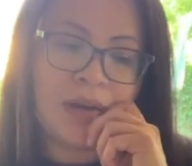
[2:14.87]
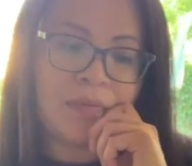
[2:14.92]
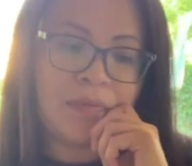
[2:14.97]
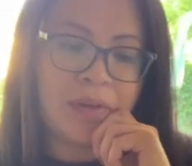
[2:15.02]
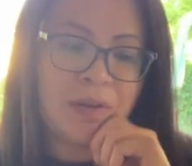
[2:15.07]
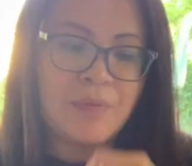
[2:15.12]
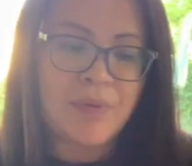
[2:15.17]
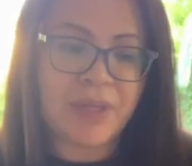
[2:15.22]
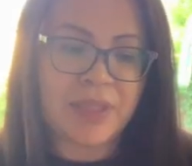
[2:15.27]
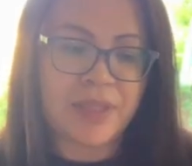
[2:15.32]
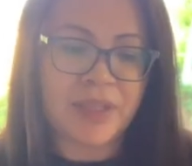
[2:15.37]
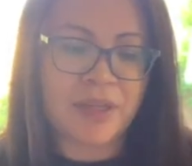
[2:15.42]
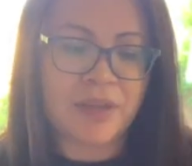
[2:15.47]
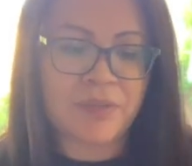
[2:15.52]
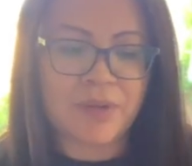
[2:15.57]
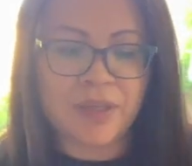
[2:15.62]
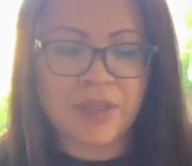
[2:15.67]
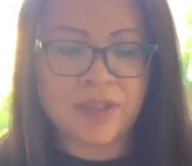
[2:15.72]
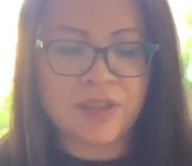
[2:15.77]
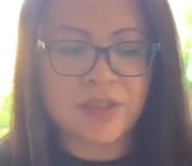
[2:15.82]
we went there,
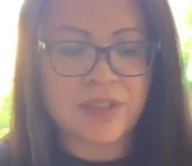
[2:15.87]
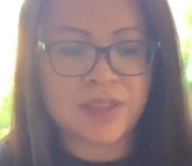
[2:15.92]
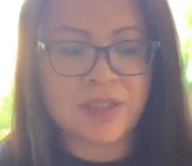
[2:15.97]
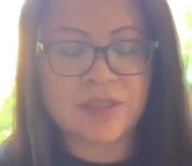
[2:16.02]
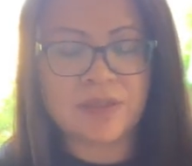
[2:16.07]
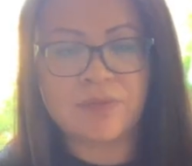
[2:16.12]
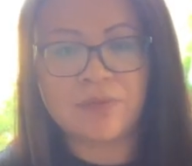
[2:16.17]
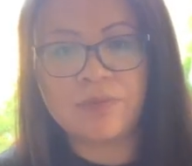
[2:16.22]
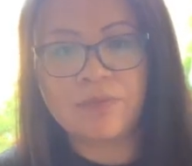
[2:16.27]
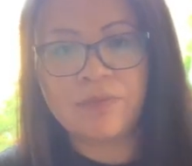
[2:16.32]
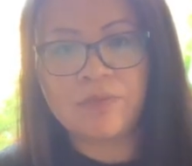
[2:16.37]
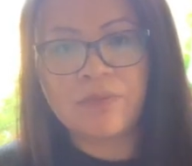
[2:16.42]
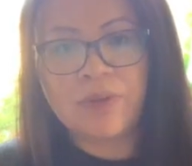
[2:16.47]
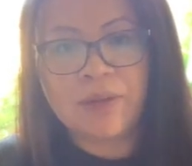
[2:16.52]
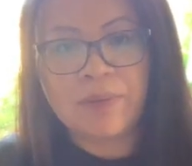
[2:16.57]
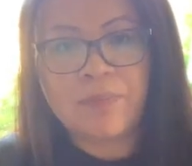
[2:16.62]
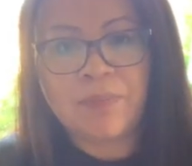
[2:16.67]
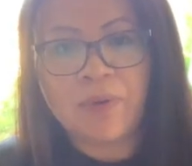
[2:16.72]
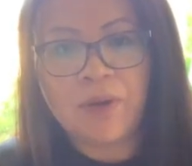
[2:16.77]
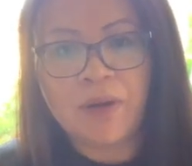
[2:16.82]
we
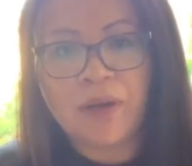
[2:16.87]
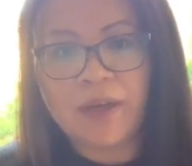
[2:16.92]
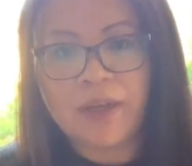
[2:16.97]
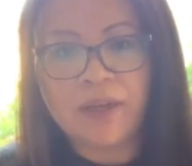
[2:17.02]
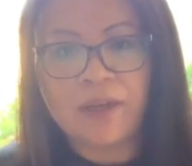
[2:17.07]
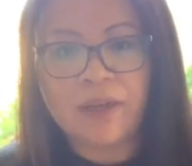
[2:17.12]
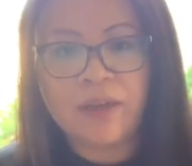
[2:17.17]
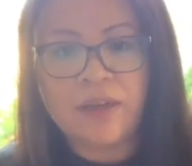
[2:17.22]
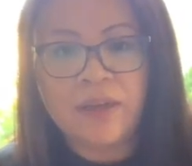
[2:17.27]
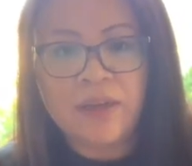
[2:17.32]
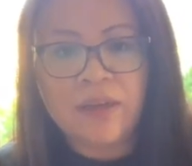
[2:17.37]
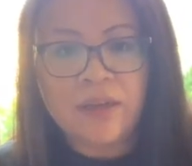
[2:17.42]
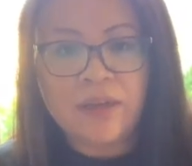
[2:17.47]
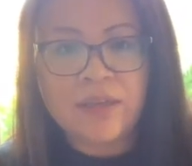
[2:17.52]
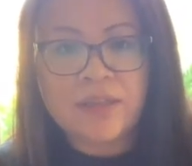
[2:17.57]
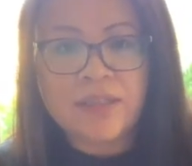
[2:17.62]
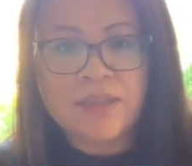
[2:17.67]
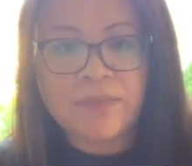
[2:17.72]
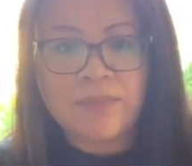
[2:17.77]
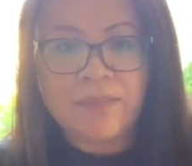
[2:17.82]
brought
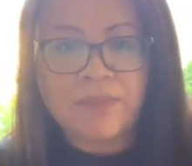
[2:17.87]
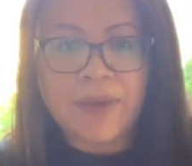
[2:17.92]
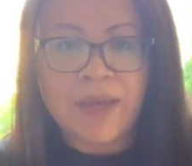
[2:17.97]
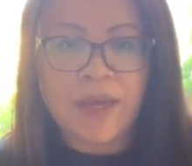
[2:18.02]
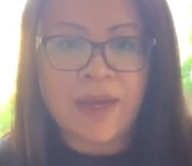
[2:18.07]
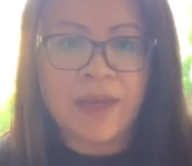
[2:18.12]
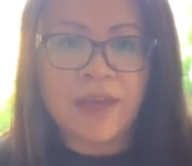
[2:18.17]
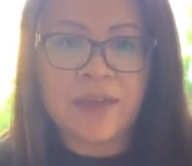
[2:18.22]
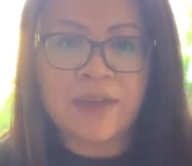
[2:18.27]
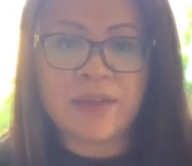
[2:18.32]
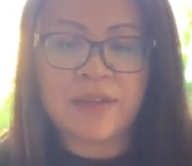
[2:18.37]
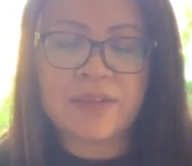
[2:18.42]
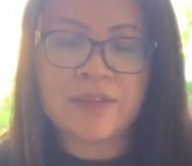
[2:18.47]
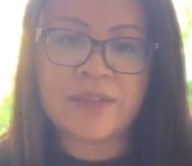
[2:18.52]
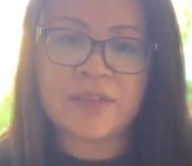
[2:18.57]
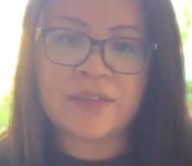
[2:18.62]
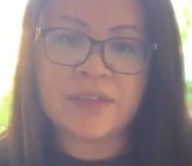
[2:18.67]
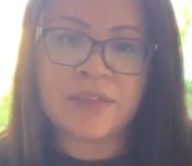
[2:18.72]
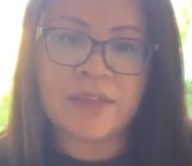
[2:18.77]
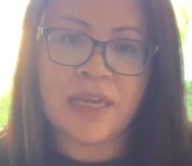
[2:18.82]
some
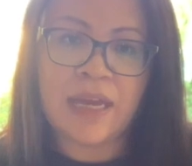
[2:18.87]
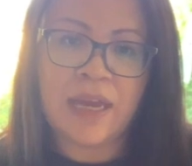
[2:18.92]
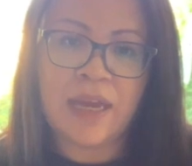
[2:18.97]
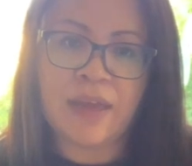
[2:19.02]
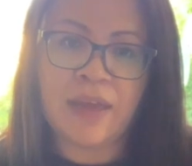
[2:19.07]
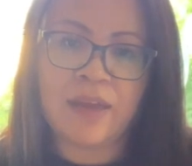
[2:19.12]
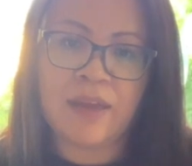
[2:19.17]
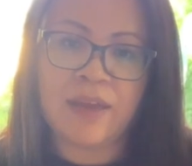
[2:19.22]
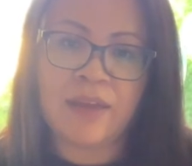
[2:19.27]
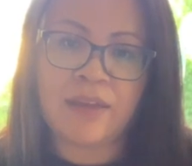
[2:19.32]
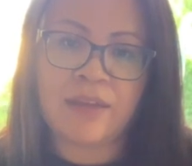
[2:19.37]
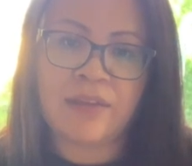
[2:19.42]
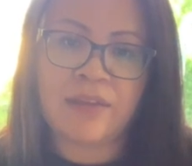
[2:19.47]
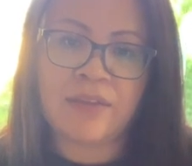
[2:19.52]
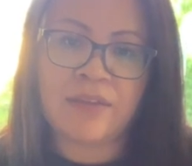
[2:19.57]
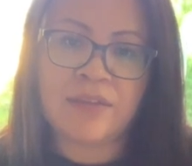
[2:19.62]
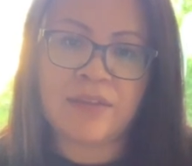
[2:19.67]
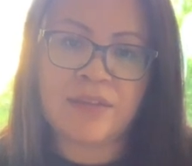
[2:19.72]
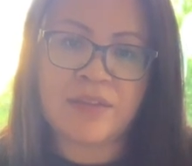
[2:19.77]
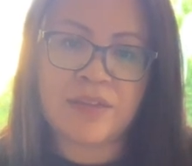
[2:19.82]
bags,
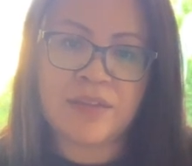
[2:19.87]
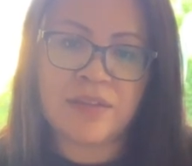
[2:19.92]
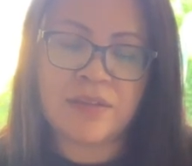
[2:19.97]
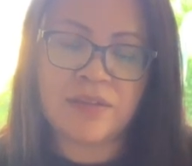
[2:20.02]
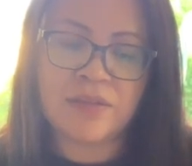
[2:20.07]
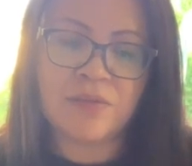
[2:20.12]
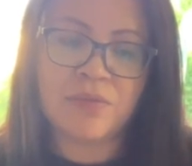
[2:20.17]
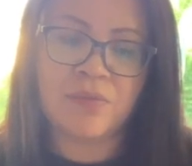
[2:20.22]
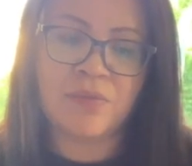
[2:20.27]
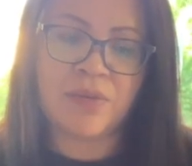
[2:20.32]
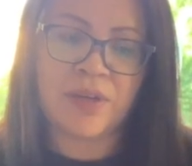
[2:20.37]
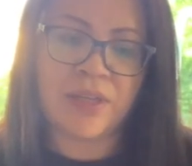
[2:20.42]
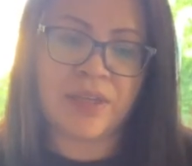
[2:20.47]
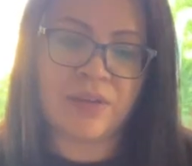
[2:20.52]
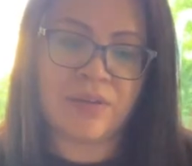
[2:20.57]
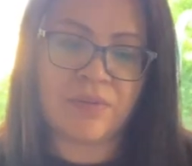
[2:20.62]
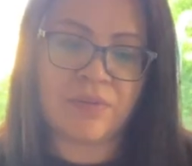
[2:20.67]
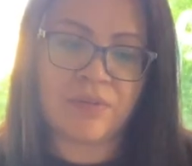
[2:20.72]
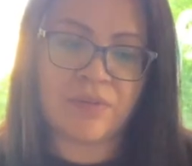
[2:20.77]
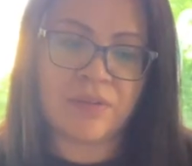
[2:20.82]
and
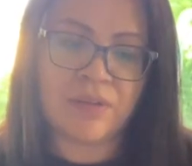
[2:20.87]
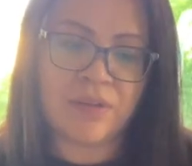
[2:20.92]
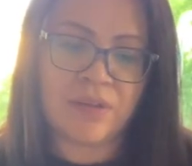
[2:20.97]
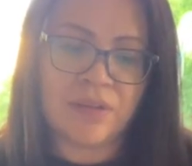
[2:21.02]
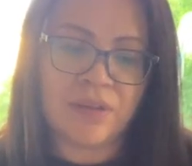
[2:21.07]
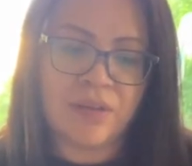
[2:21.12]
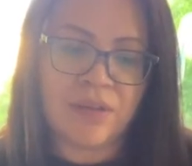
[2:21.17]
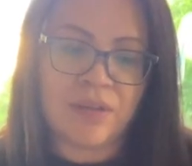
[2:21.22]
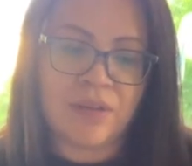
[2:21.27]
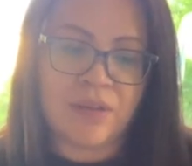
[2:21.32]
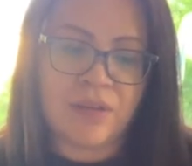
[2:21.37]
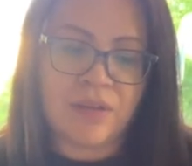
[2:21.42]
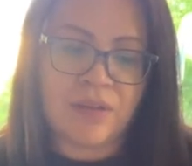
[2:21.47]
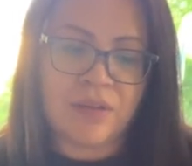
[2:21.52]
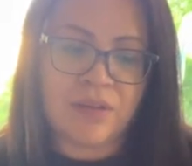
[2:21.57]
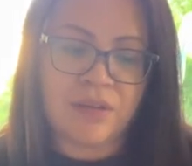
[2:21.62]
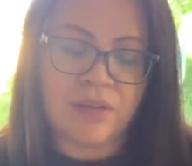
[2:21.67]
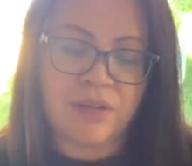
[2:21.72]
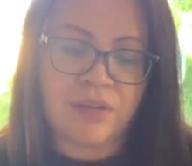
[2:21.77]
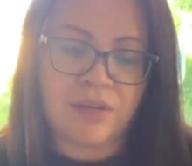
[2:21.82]
when
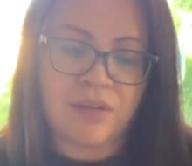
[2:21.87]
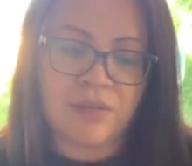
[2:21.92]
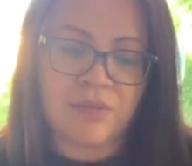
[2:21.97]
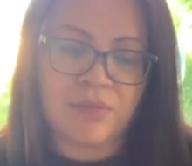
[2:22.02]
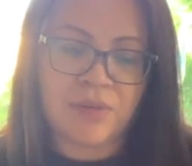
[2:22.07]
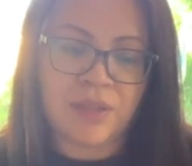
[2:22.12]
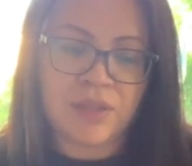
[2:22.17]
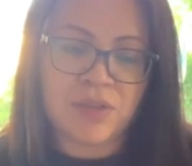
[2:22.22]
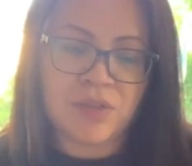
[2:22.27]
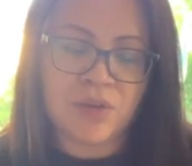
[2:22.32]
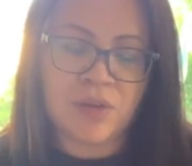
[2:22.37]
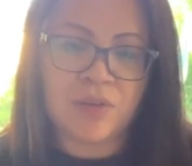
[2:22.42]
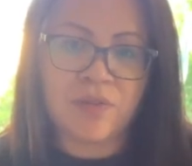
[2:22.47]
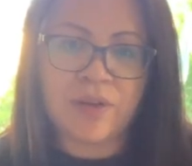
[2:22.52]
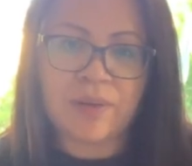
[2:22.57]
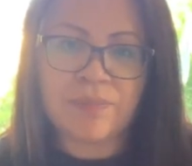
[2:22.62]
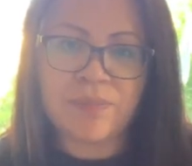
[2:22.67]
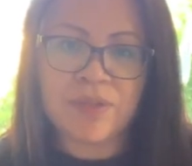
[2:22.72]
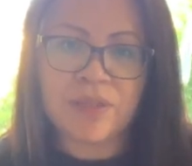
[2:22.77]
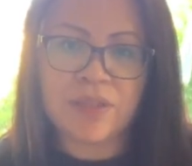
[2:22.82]
we drove
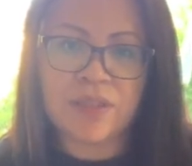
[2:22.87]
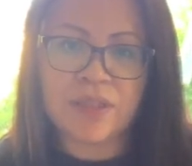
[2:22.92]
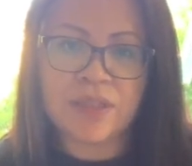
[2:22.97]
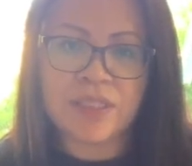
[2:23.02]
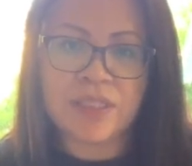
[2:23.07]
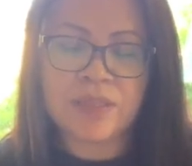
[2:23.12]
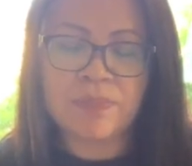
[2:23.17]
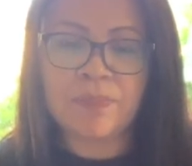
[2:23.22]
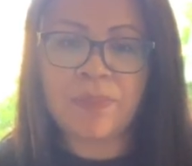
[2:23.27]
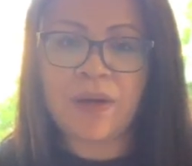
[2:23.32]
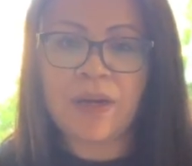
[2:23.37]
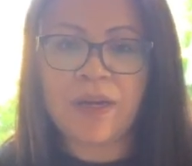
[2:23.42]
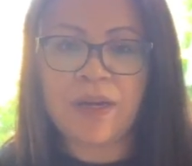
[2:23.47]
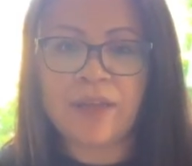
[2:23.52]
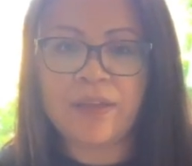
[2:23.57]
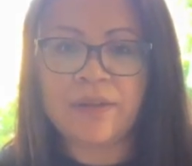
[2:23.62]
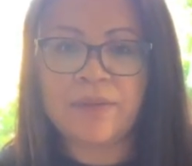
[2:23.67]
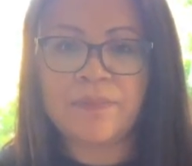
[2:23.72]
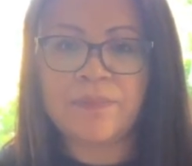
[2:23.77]
up to the spot,